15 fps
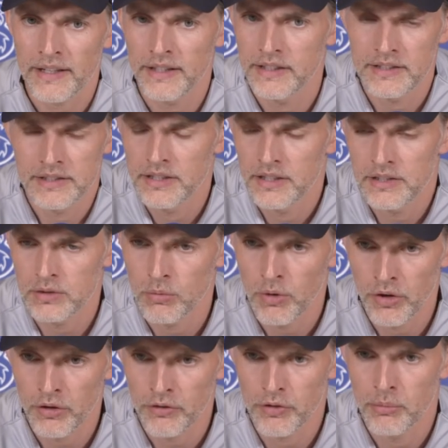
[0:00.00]
He's
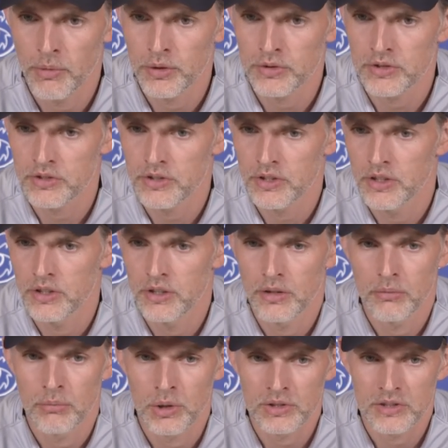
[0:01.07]
one of the
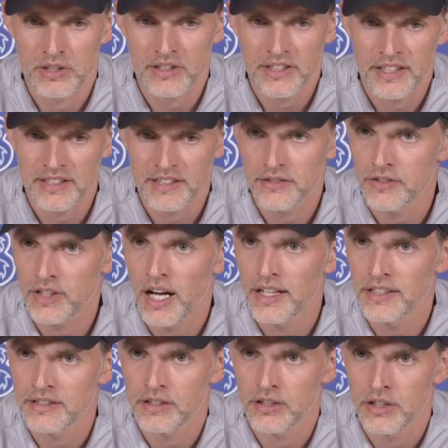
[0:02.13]
most intensive
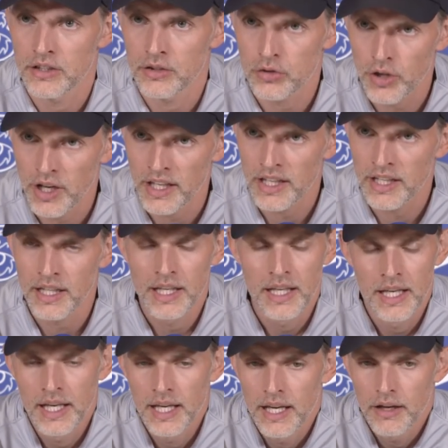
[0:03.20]
guys in training,
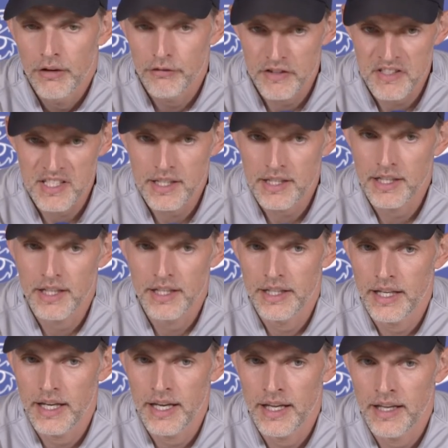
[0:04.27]

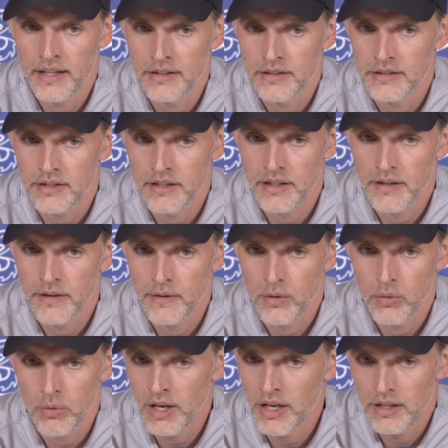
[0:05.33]
physically, and
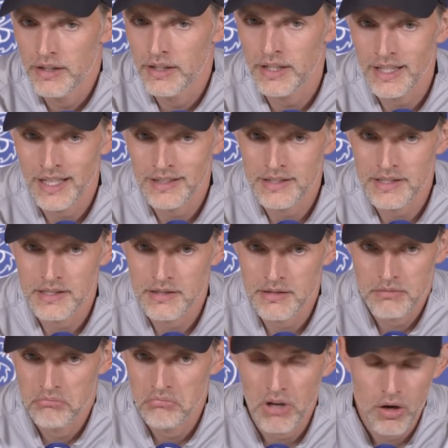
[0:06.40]
he
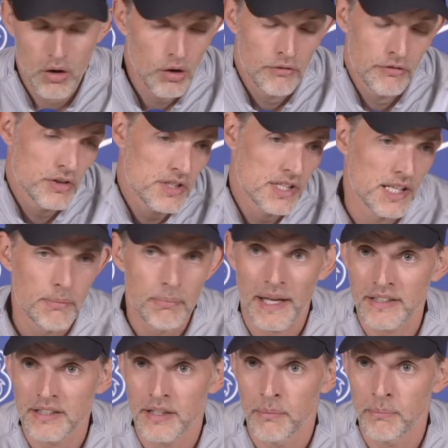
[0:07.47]
gets obviously
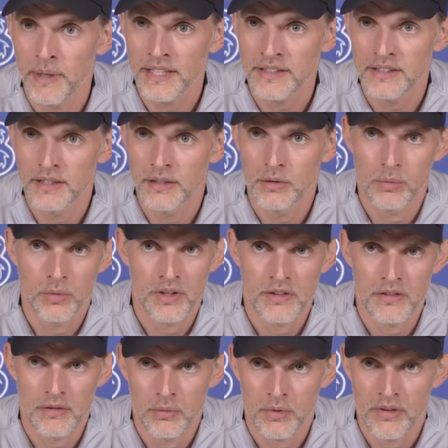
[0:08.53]
better and better
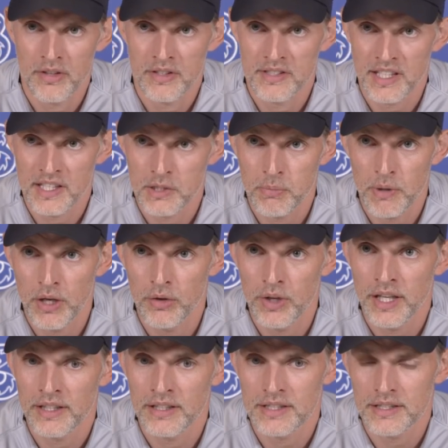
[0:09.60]
with his
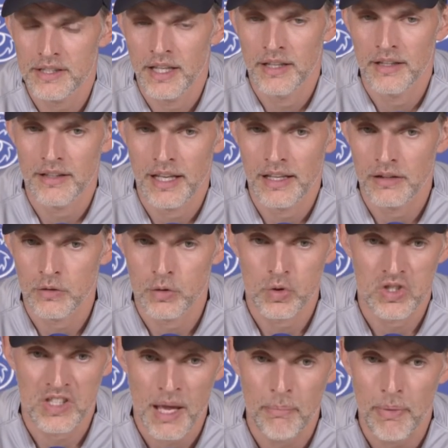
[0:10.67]
experience and to
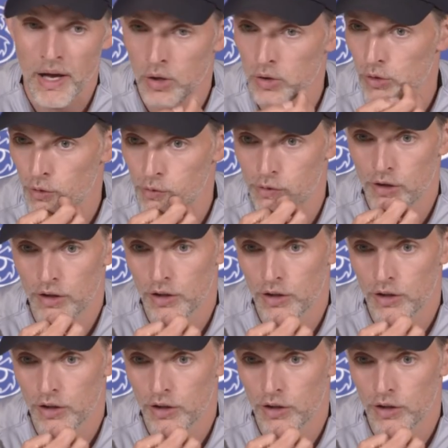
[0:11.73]
step out of